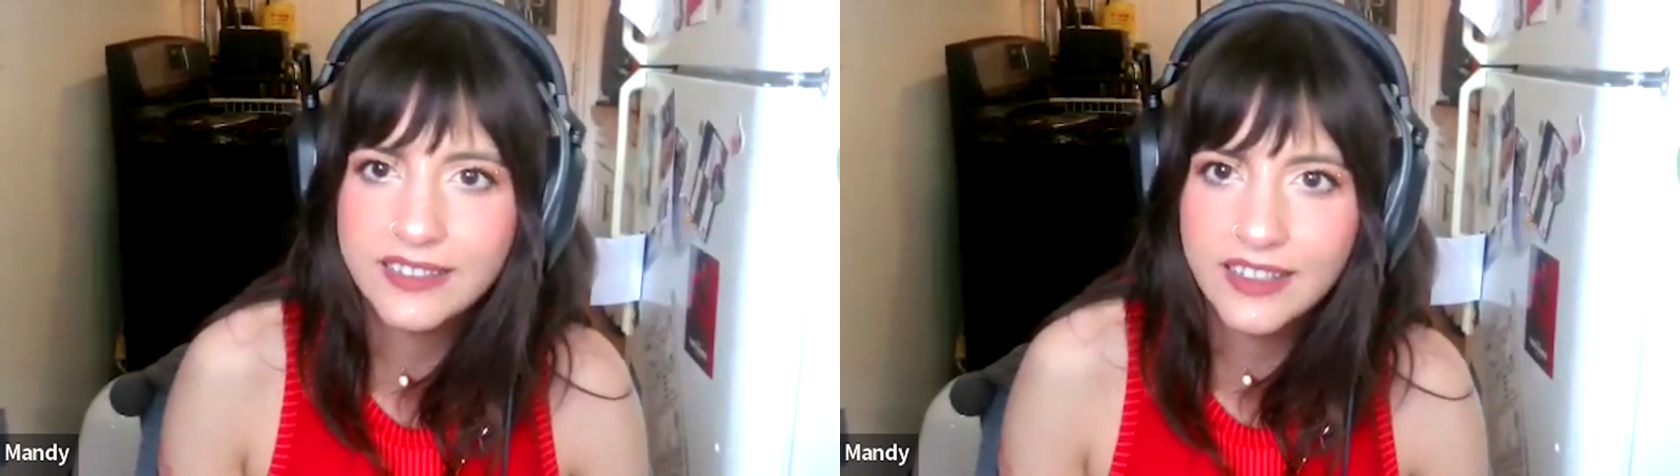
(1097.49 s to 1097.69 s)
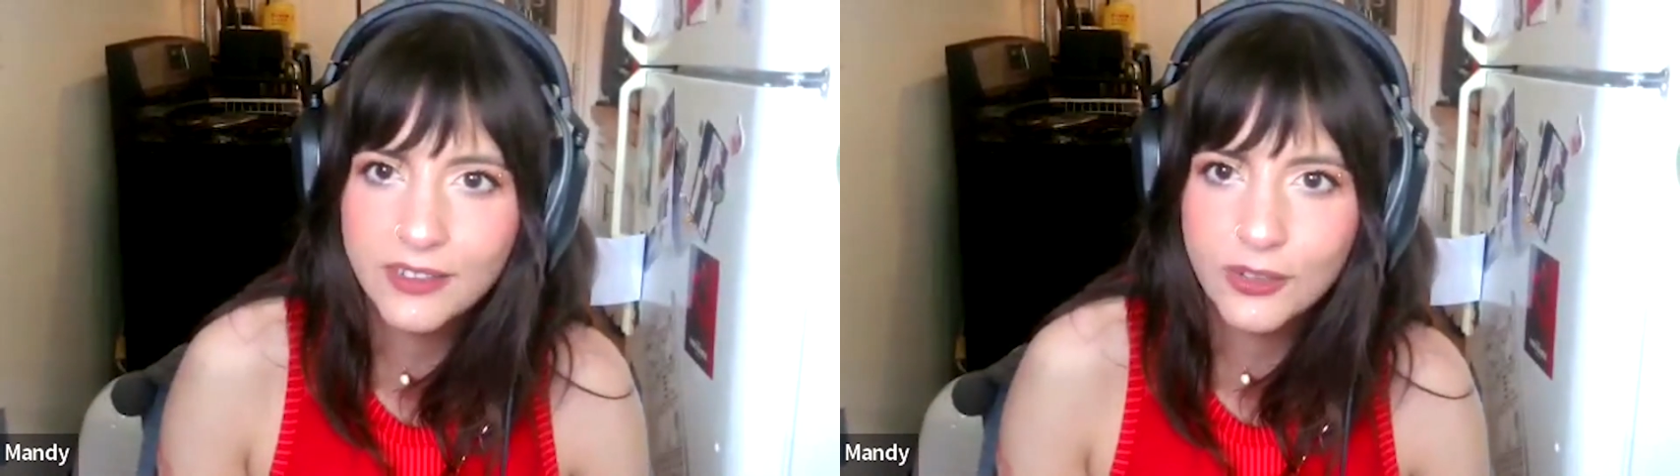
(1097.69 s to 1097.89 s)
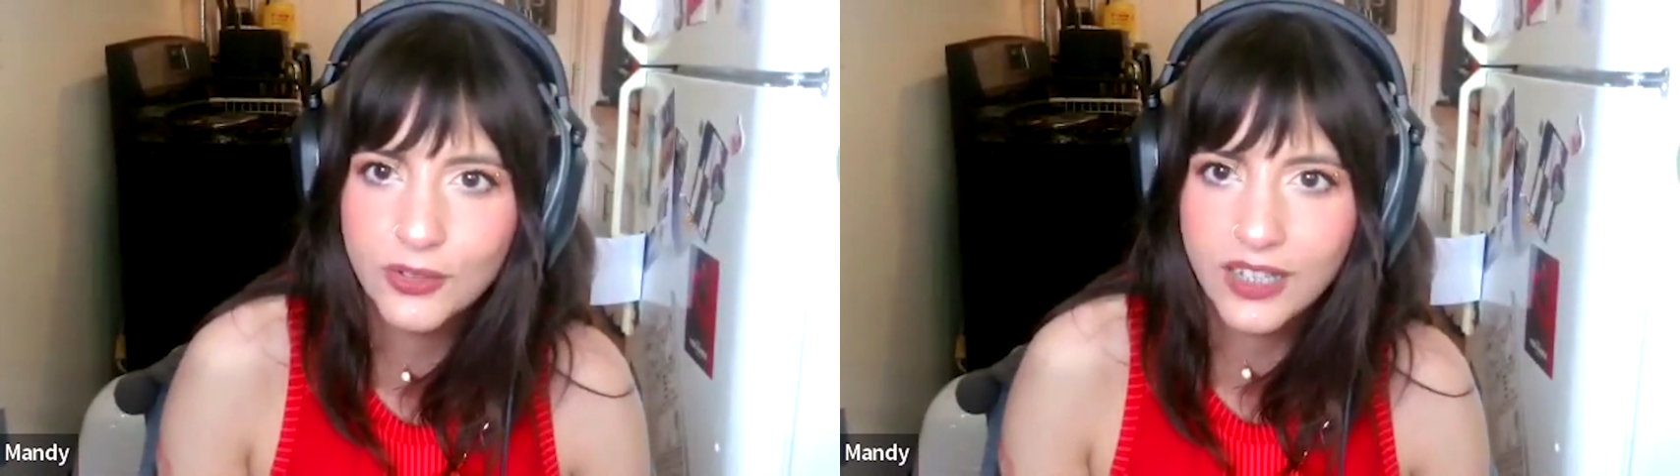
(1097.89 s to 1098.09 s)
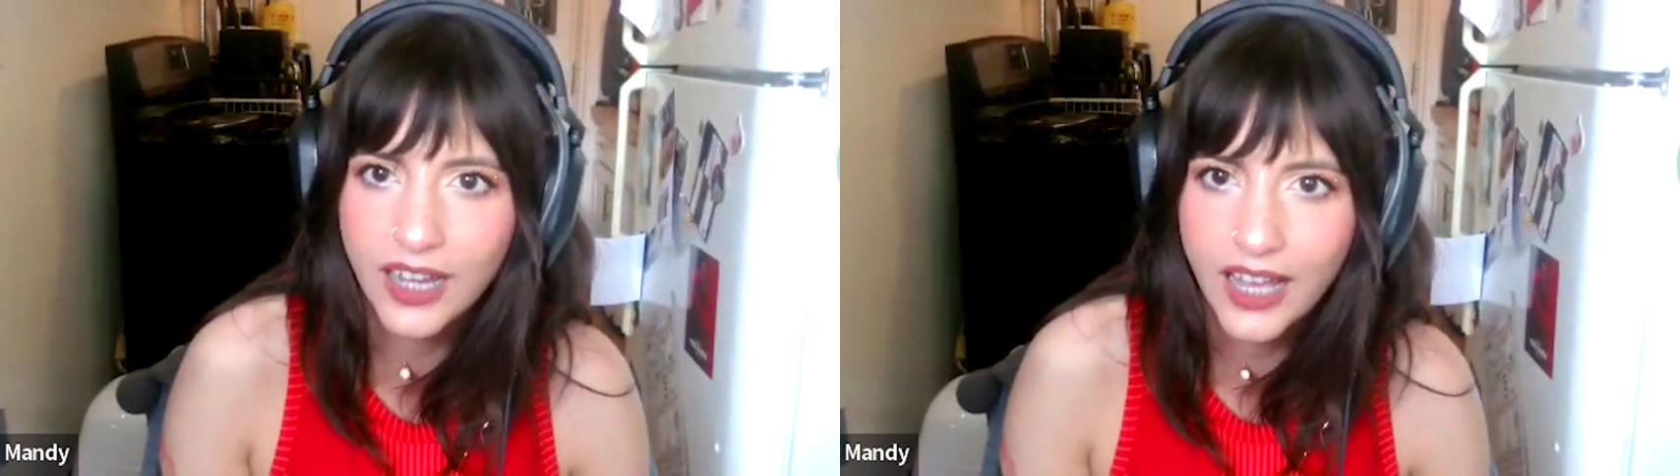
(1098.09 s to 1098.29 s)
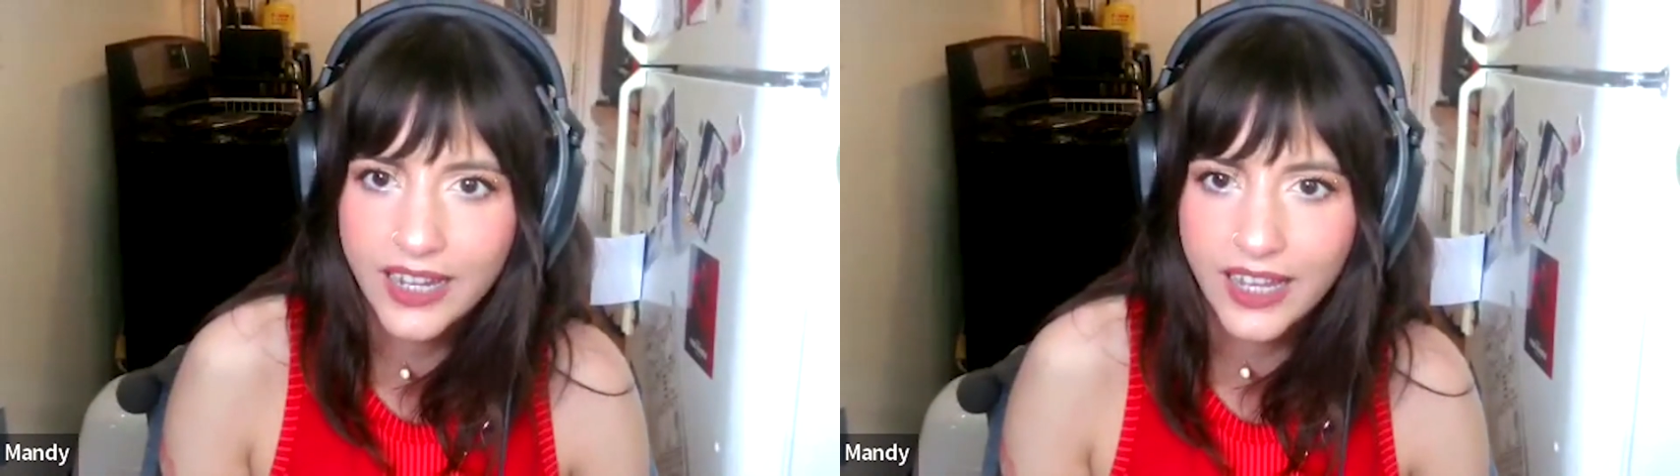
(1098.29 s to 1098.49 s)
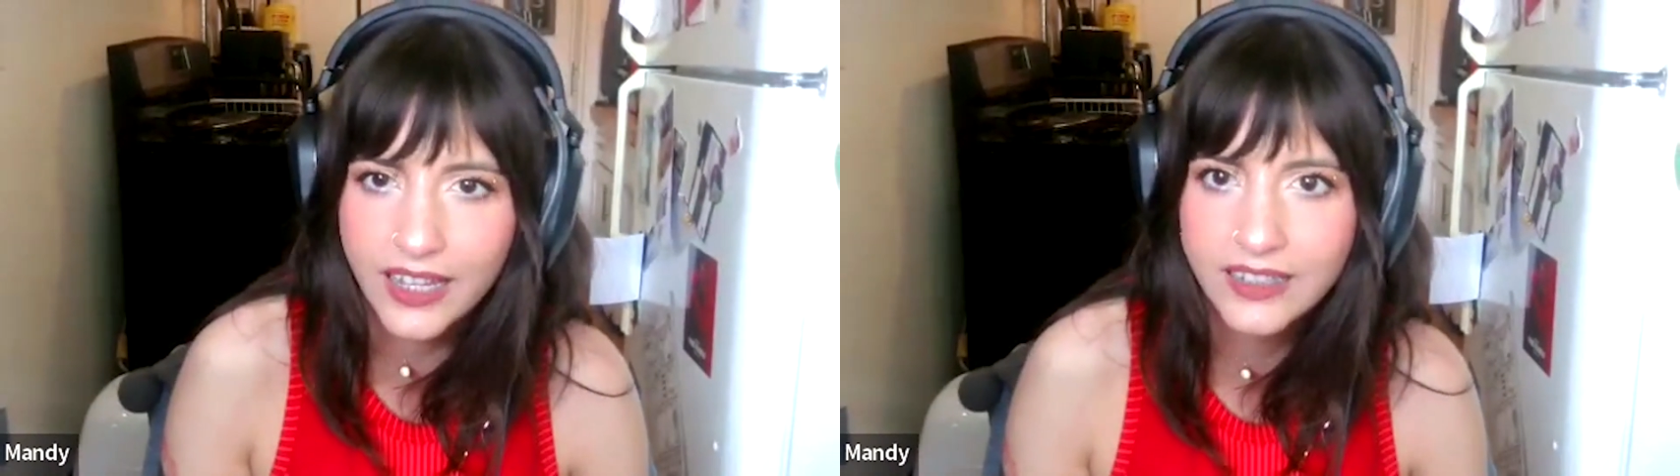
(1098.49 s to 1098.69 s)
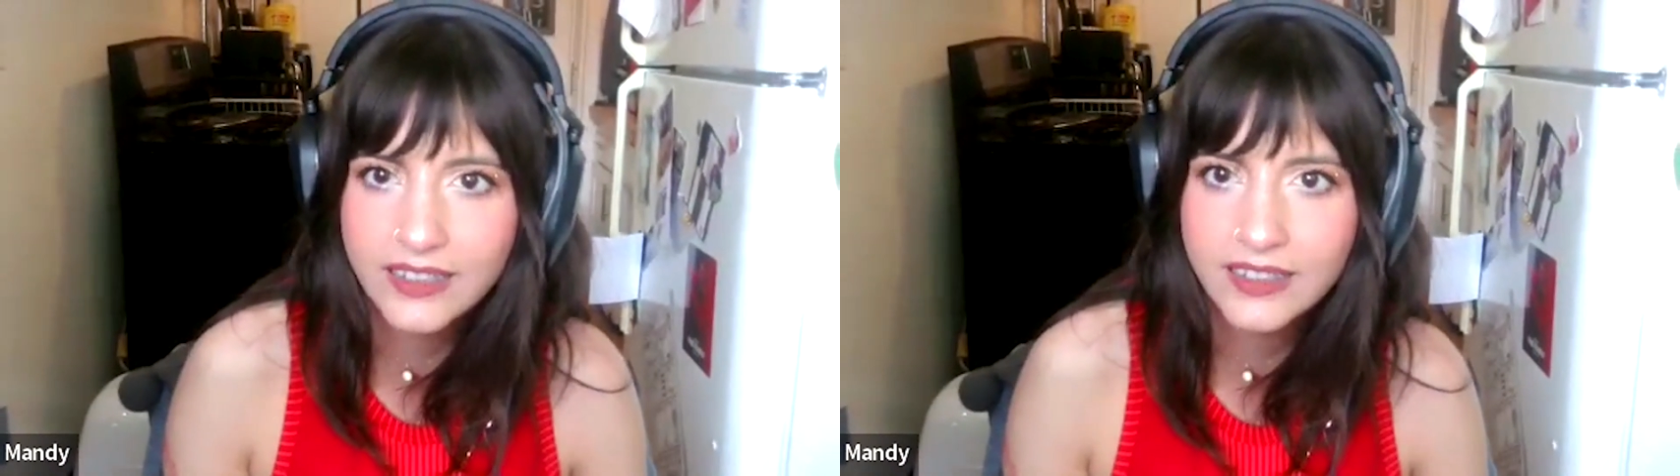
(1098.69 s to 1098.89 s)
has scissors to cut it.